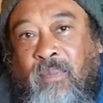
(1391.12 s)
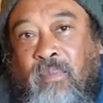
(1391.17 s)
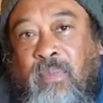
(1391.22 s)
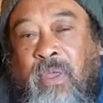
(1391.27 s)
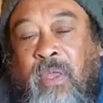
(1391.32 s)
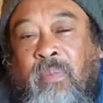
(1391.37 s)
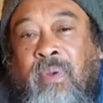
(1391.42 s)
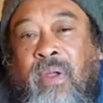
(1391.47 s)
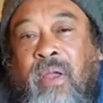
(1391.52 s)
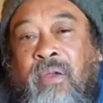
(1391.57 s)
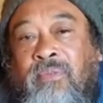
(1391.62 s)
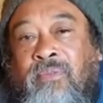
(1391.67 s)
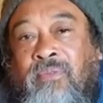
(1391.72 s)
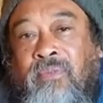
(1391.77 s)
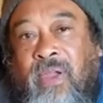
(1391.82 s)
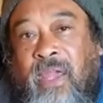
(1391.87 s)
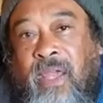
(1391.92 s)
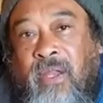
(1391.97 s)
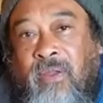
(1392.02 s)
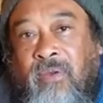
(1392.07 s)
People are
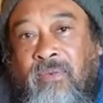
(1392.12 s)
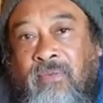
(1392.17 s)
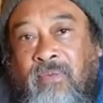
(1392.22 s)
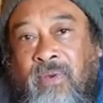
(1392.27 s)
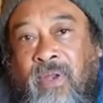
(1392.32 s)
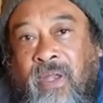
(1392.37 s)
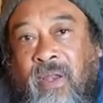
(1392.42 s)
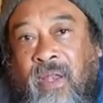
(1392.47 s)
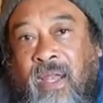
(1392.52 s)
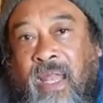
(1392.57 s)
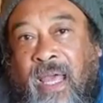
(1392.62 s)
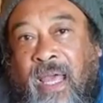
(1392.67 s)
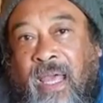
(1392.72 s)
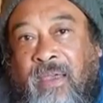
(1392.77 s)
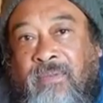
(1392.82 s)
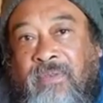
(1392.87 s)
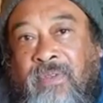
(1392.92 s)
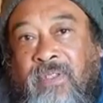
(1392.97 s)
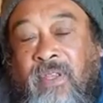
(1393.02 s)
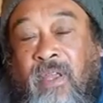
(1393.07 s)
afraid for their
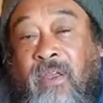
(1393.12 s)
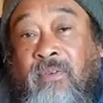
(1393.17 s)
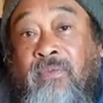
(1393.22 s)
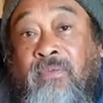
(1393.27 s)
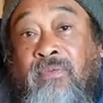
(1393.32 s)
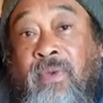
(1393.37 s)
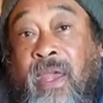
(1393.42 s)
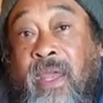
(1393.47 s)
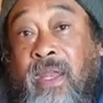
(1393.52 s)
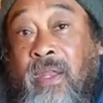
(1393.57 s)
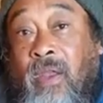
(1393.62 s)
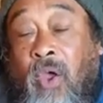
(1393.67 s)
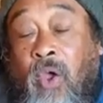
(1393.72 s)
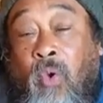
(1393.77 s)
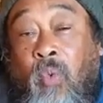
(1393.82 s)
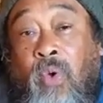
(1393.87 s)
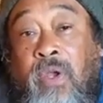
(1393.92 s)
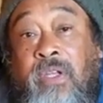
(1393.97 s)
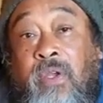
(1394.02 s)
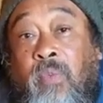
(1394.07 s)
lives. They're afraid,
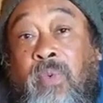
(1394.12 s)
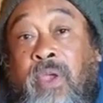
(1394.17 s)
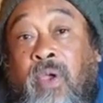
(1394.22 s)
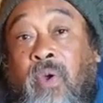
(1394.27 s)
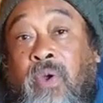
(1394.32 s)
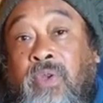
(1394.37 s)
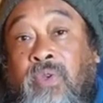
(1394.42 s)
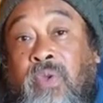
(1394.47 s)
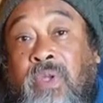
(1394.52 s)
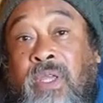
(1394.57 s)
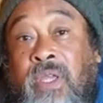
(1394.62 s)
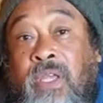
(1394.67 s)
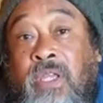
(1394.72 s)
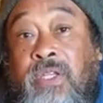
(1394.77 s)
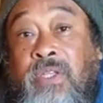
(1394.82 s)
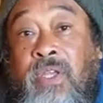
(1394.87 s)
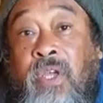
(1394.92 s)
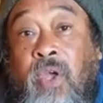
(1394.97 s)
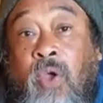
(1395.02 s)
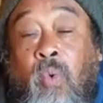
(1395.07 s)
what are we going to
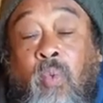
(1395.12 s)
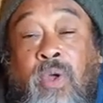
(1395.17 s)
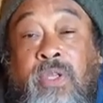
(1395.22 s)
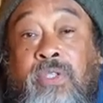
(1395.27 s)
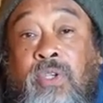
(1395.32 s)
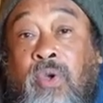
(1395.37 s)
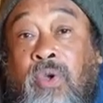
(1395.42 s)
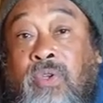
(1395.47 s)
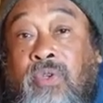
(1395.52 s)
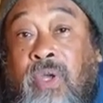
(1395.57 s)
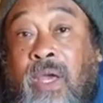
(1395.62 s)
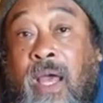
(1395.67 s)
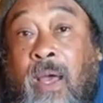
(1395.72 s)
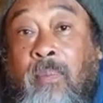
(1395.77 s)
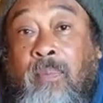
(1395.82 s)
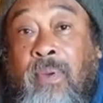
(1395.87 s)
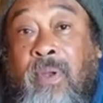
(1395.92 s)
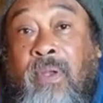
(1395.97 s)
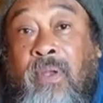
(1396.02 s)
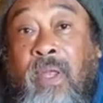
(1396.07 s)
eat? What's going to
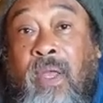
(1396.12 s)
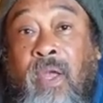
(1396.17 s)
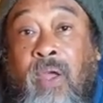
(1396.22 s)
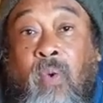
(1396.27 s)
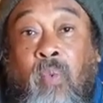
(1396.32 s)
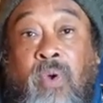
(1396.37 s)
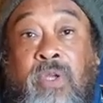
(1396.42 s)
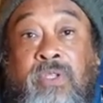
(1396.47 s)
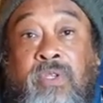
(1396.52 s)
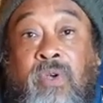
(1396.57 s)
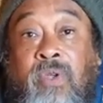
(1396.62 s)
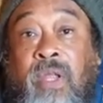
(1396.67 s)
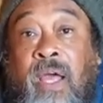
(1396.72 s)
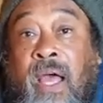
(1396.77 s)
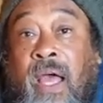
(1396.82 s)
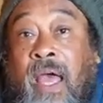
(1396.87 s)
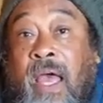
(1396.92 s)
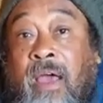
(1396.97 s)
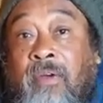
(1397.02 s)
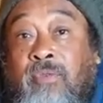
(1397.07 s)
happen?
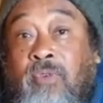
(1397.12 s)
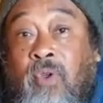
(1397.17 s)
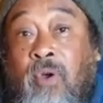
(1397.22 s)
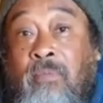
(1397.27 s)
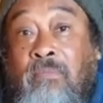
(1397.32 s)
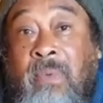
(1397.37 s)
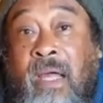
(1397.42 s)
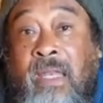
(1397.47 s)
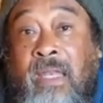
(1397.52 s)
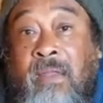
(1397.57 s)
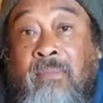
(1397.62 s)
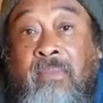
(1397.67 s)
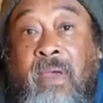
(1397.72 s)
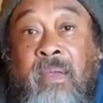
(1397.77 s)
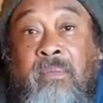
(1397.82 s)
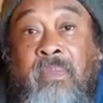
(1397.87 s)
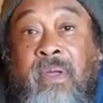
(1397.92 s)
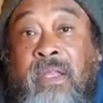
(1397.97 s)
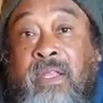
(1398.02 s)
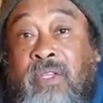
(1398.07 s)
I have no money,
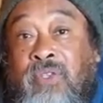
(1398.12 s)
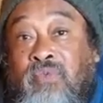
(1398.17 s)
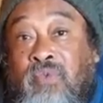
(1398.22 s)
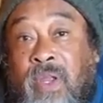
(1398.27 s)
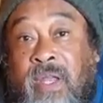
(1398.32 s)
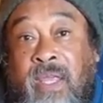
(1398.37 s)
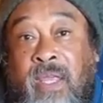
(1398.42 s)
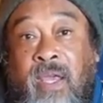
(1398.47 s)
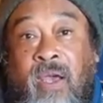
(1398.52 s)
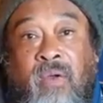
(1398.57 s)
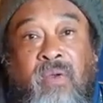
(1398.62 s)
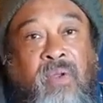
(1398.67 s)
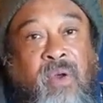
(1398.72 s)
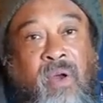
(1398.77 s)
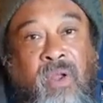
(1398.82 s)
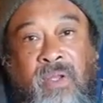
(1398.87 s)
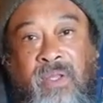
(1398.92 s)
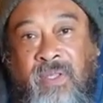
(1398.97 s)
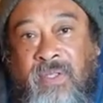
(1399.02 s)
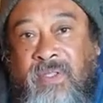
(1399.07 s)
my money is running out.
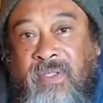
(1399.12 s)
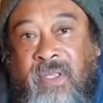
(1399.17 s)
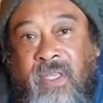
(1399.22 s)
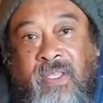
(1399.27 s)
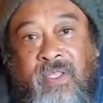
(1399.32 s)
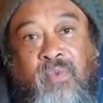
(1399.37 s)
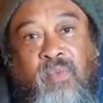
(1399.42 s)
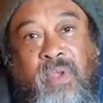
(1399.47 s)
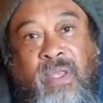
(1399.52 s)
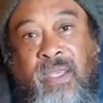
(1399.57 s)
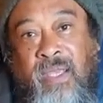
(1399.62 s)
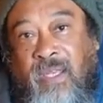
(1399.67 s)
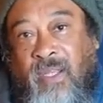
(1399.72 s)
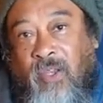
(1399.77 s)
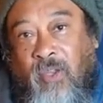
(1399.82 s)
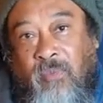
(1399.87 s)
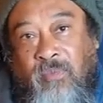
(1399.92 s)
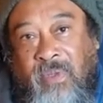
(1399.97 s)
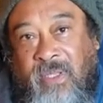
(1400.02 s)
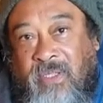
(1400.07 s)
All these things we can
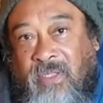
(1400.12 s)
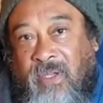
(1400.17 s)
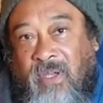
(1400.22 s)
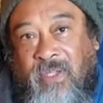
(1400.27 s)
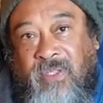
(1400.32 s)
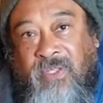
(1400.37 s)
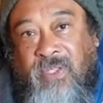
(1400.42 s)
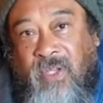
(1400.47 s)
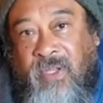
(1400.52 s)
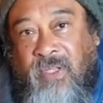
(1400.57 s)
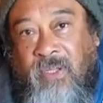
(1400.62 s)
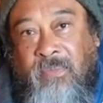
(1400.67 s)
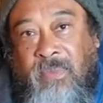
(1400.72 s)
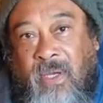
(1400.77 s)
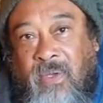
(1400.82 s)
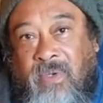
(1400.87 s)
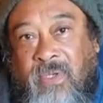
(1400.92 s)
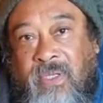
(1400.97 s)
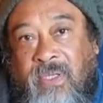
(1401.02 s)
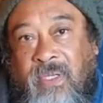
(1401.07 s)
be concerned
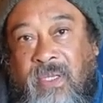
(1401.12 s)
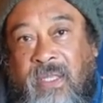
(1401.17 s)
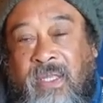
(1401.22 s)
about.